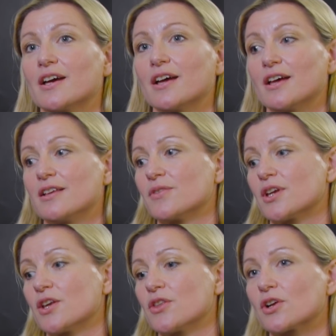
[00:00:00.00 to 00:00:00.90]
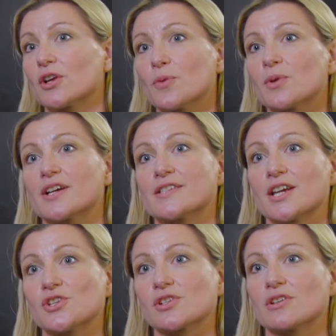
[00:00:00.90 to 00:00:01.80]
And you know, the
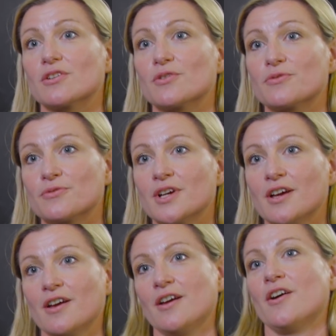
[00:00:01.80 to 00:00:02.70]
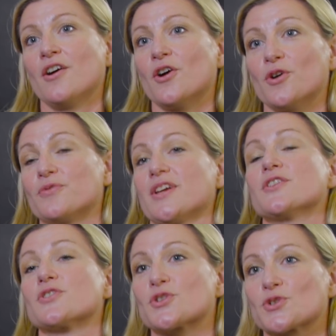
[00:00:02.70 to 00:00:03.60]
globalization of
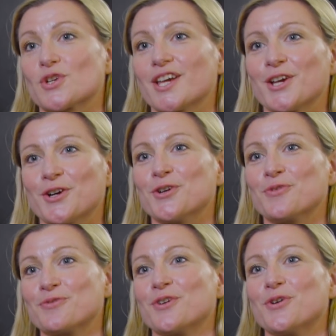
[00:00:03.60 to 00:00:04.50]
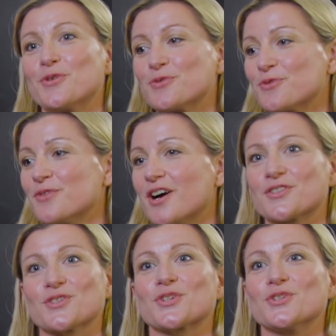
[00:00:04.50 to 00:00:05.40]
industry, of
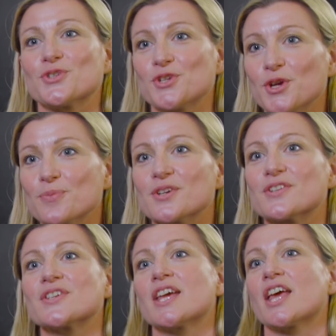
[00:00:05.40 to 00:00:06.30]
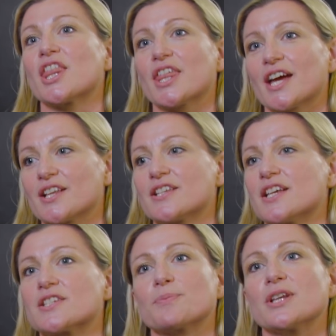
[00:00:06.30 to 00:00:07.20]
us as consumers,
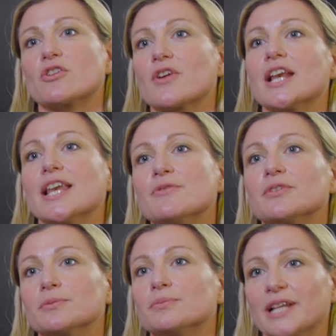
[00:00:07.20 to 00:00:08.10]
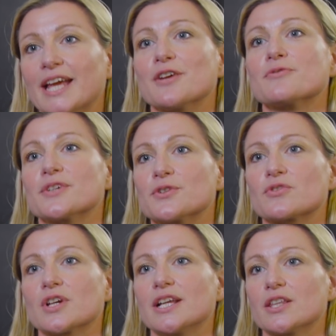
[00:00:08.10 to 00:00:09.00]
it's been a great level playing
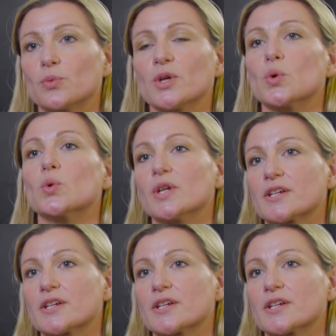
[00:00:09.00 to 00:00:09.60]
field, really, that we all